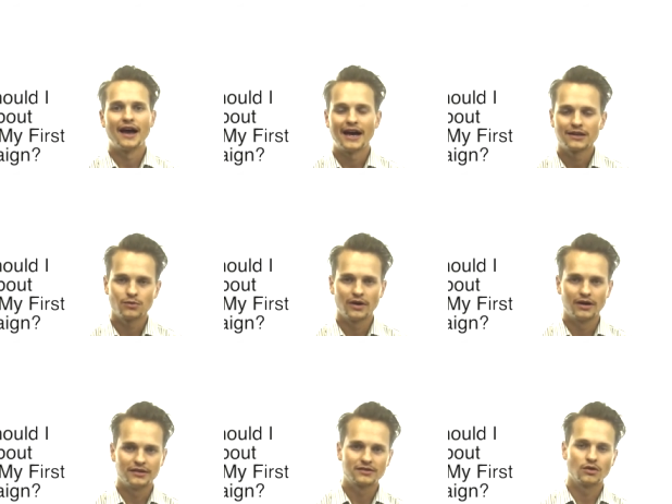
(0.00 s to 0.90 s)

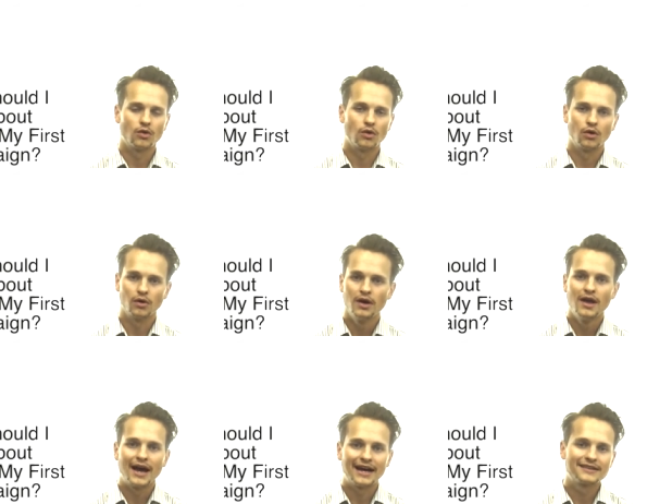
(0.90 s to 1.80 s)
AdWords or
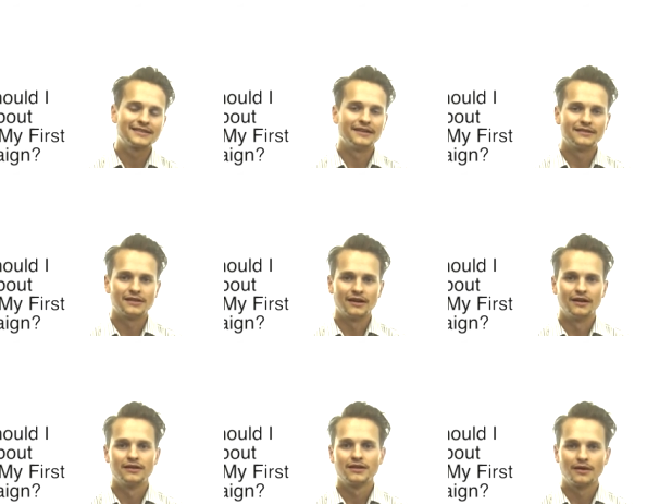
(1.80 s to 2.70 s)
Ad Center